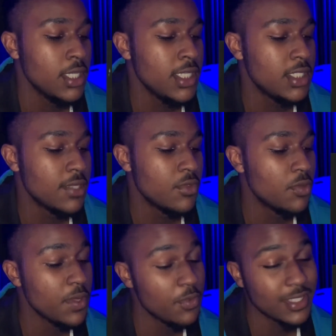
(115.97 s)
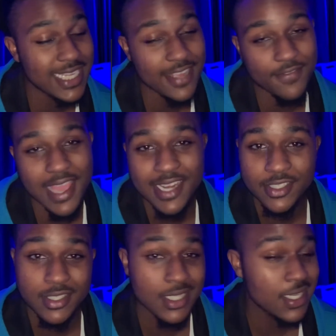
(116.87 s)
Easy, bro. People take advantage
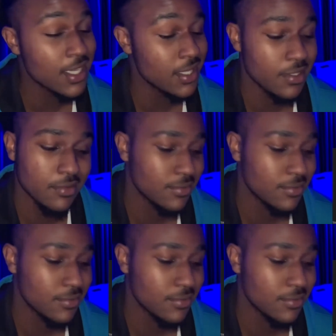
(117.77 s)
of the good.